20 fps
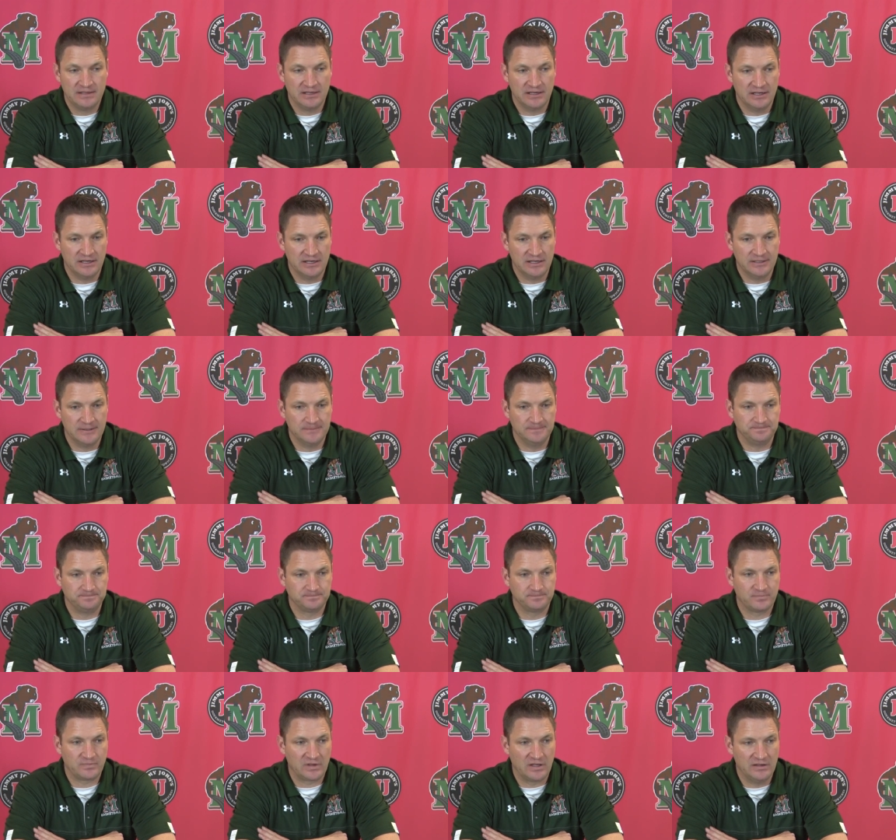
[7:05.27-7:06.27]
Um,
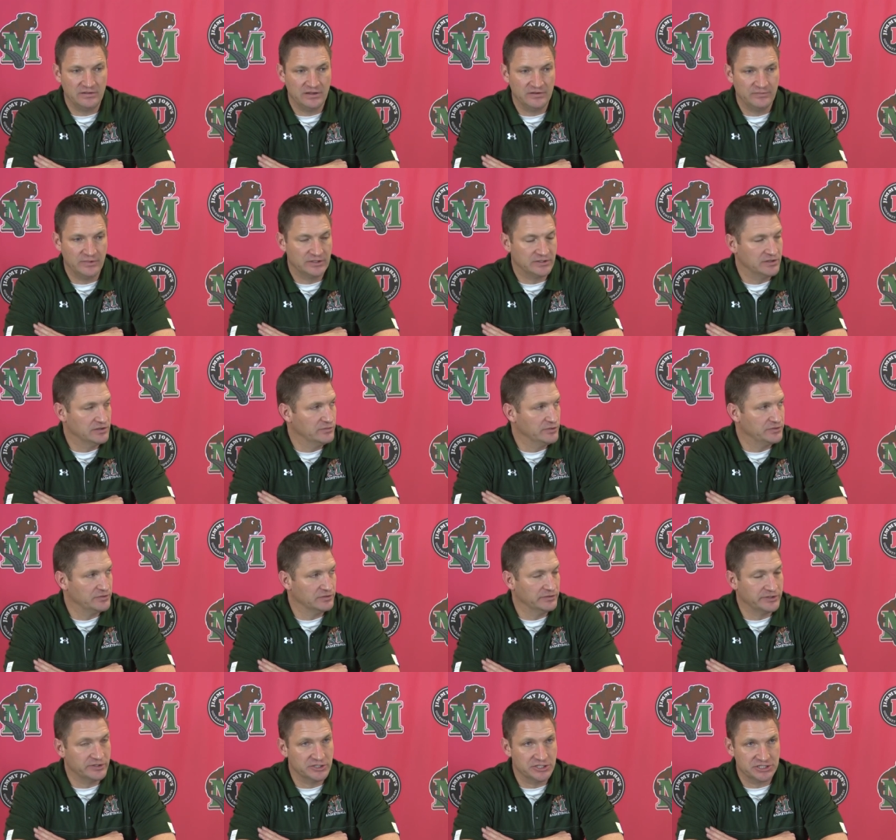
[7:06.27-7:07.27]
and they've been good with their
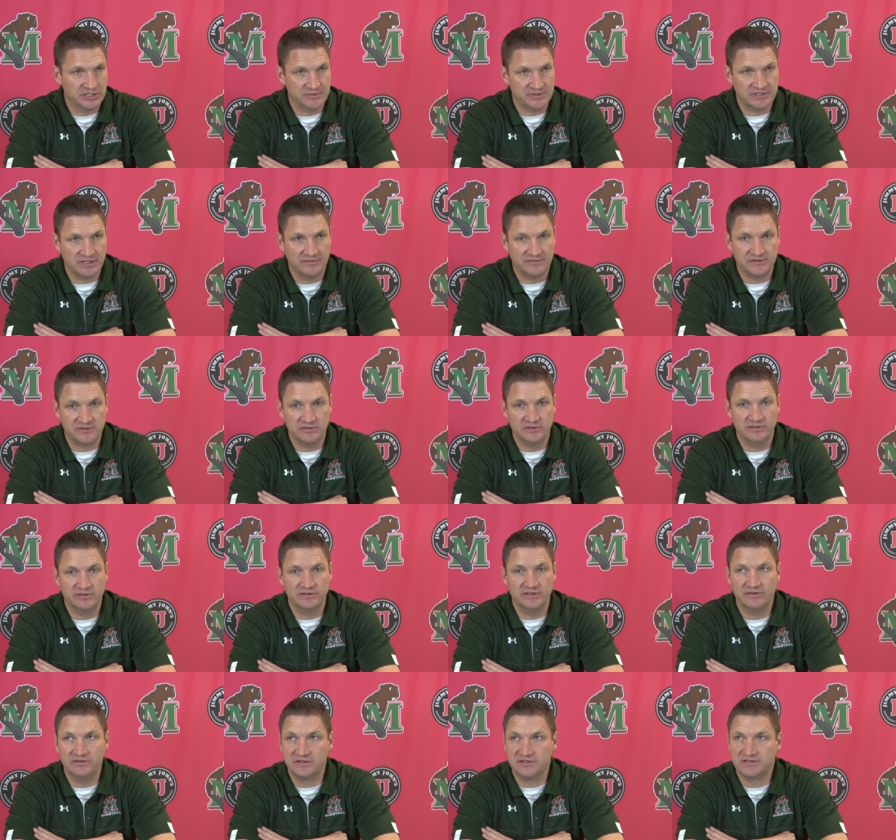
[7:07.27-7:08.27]
leadership stuff too. And
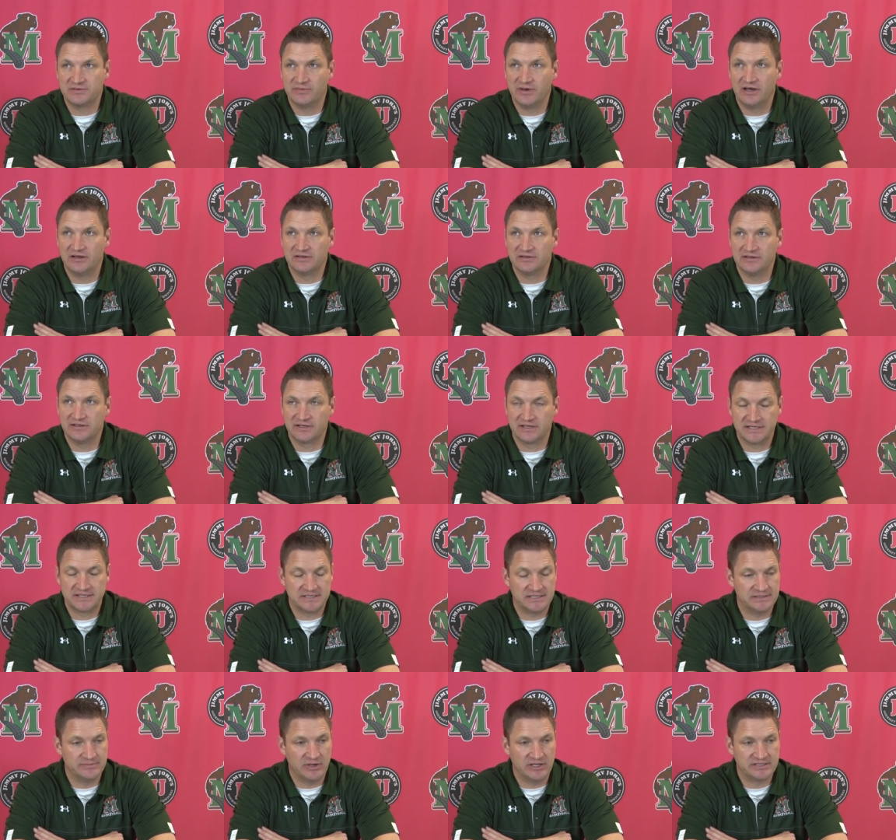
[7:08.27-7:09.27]
then there's about, like I
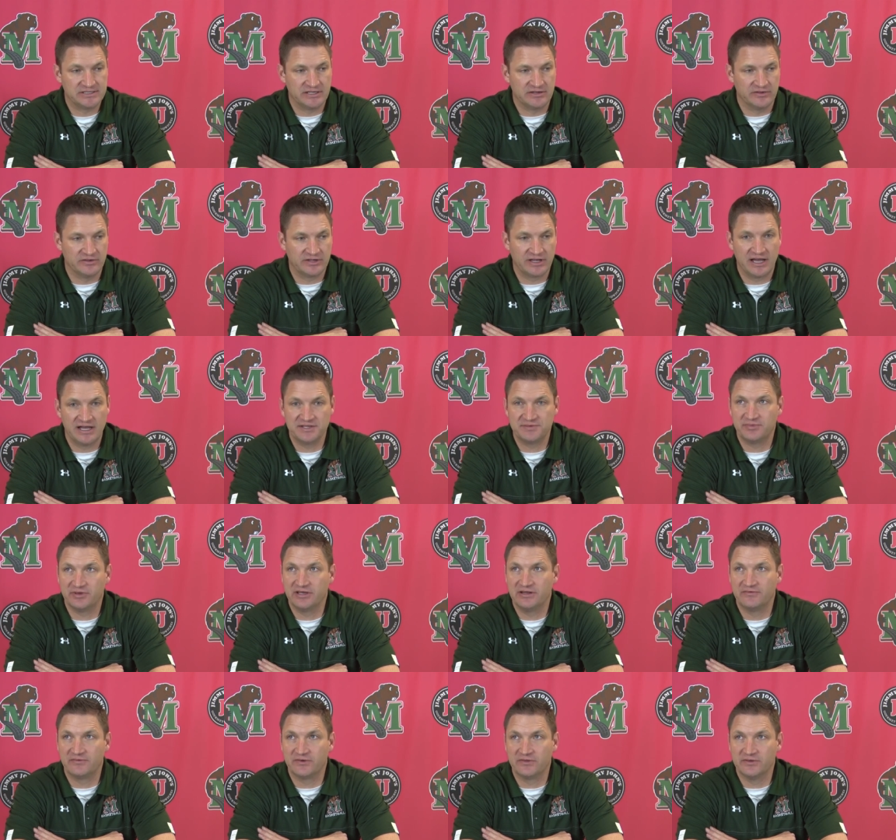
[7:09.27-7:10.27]
said, about ten other guys
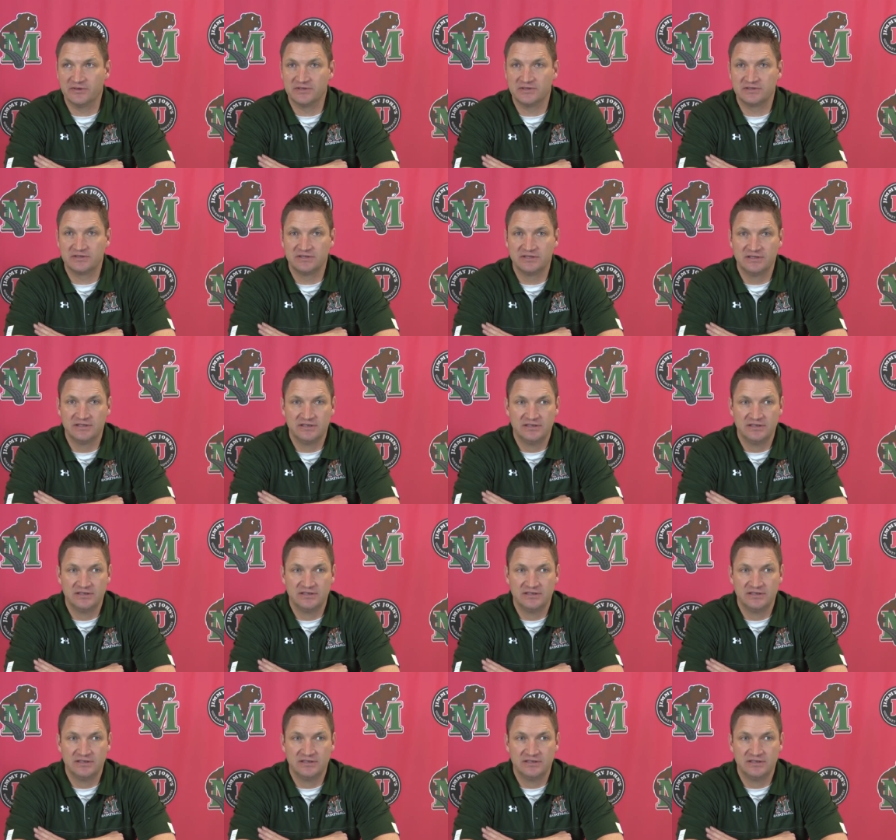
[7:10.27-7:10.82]
playing for those